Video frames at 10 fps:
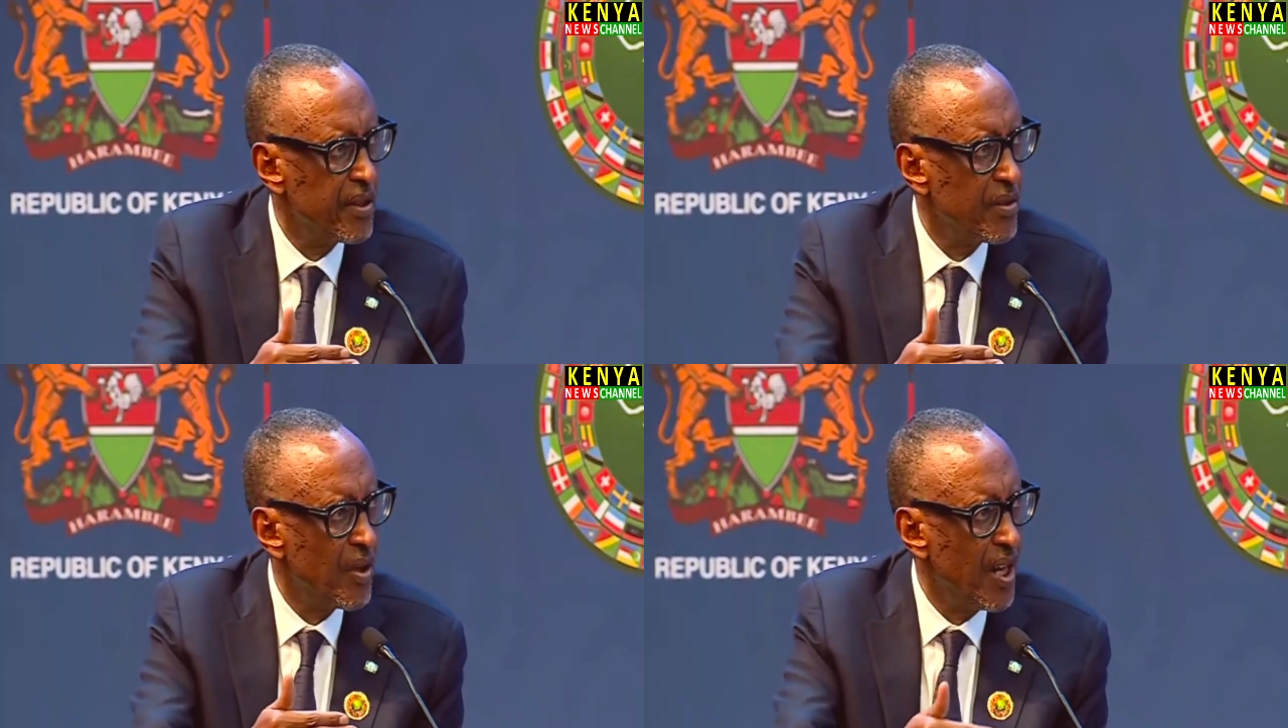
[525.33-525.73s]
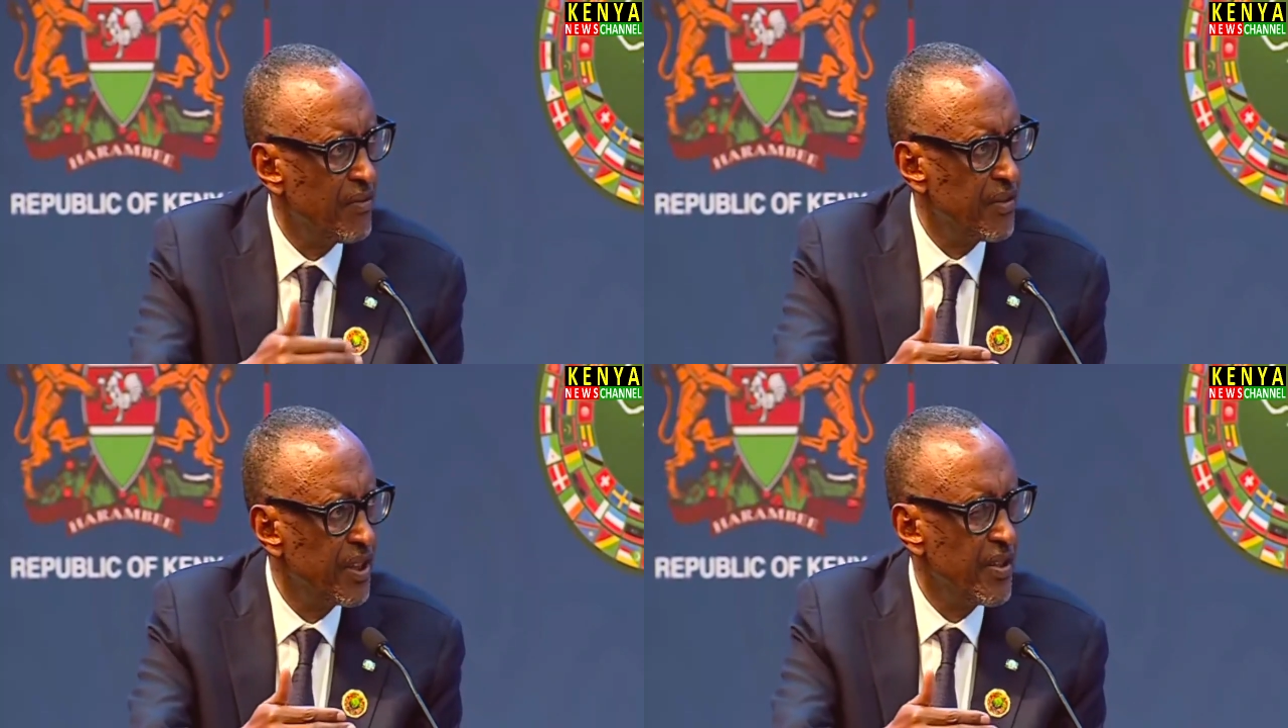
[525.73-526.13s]
to
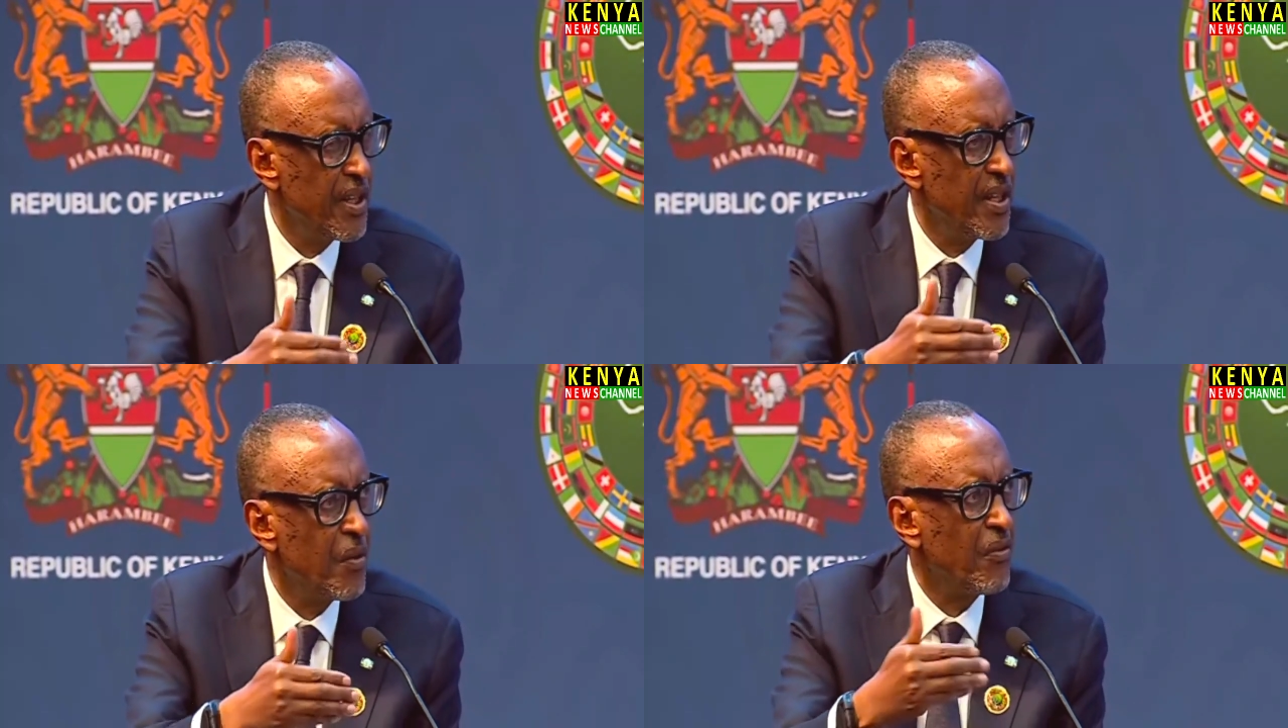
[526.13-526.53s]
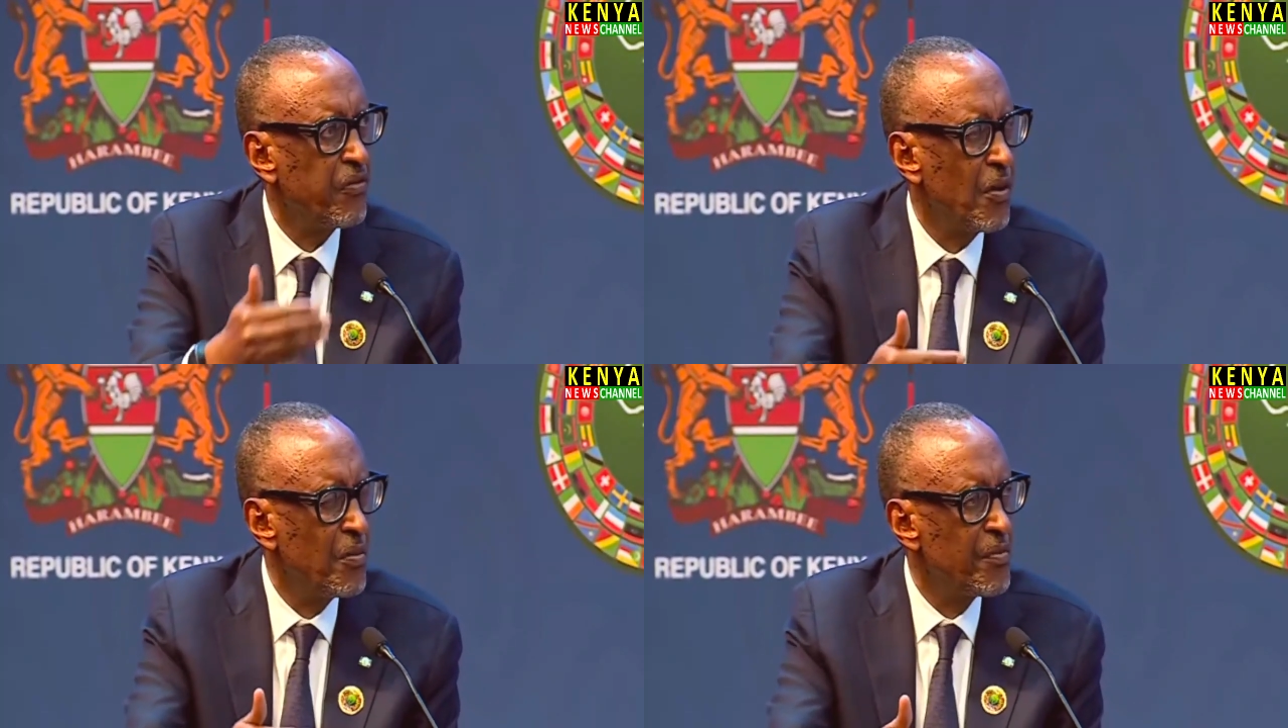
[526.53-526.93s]
having the
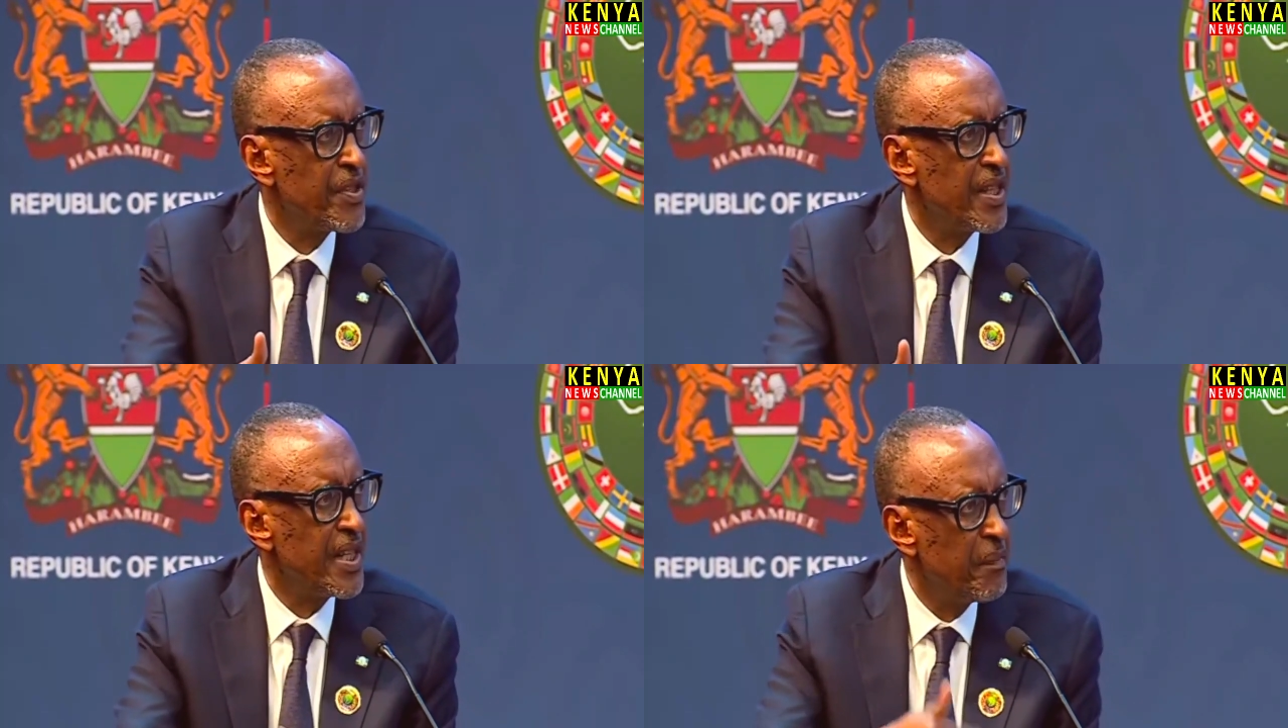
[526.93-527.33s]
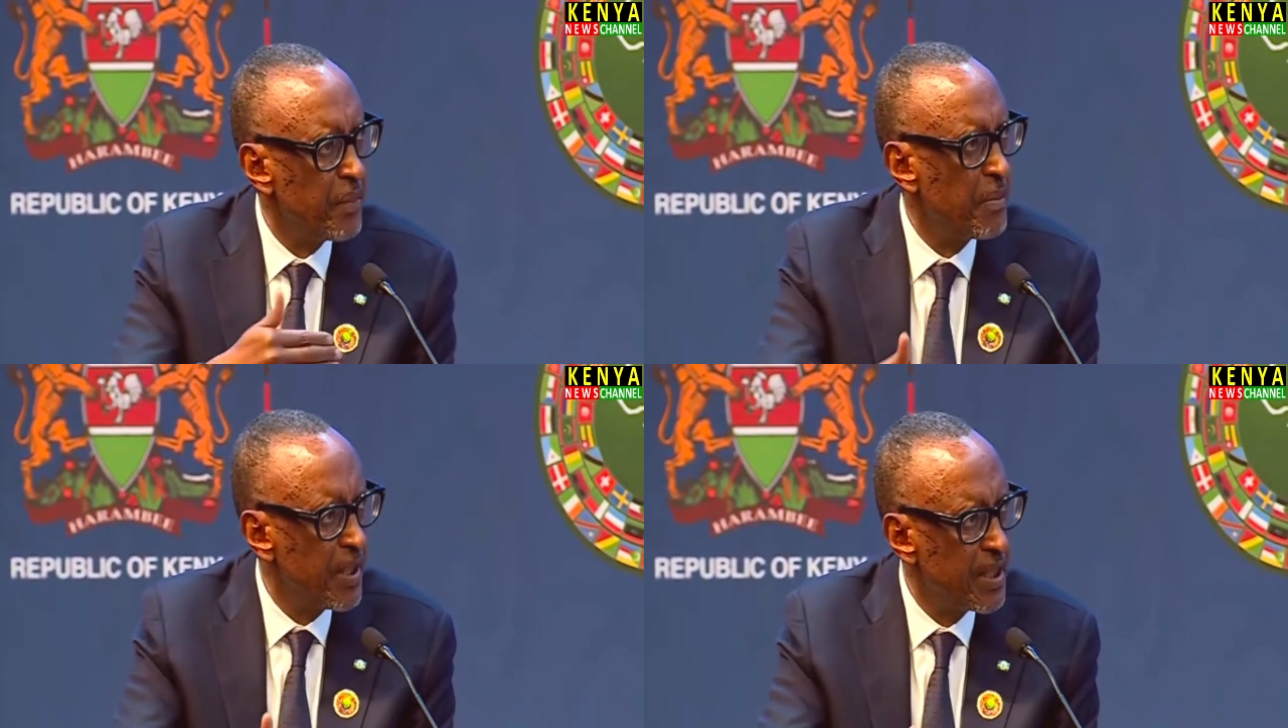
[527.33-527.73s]
reforms
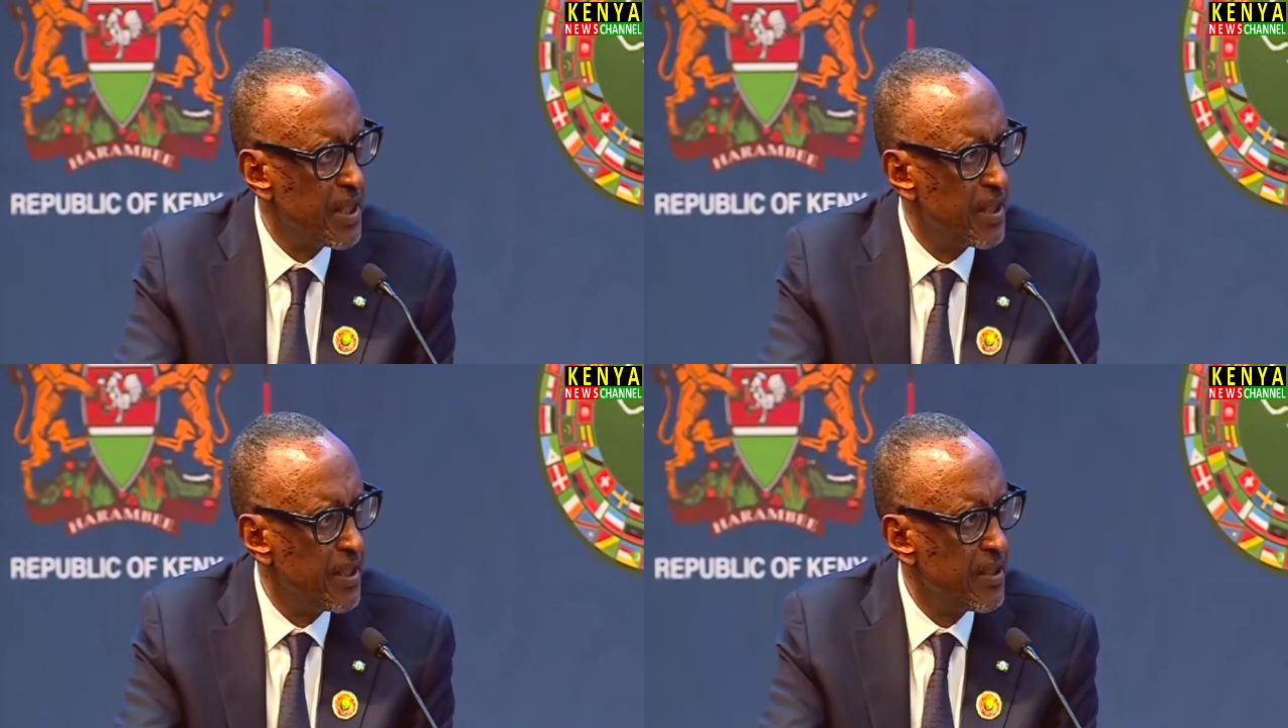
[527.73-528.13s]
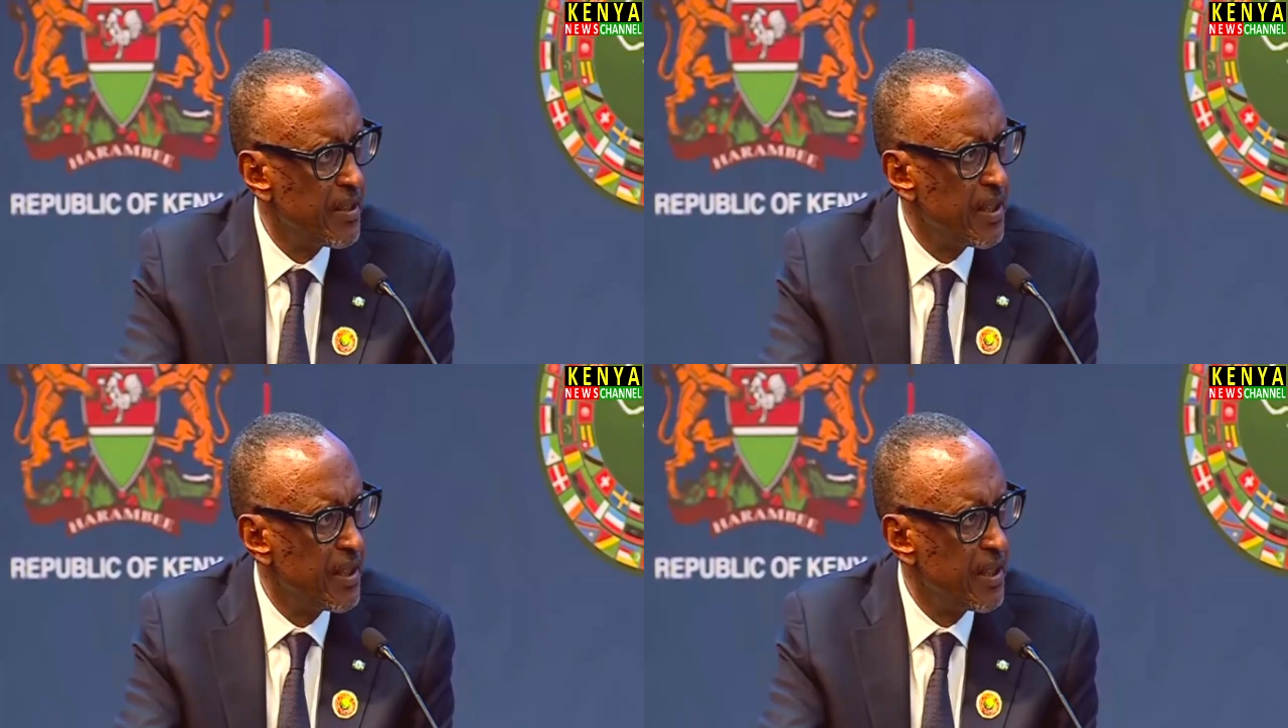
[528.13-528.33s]
implemented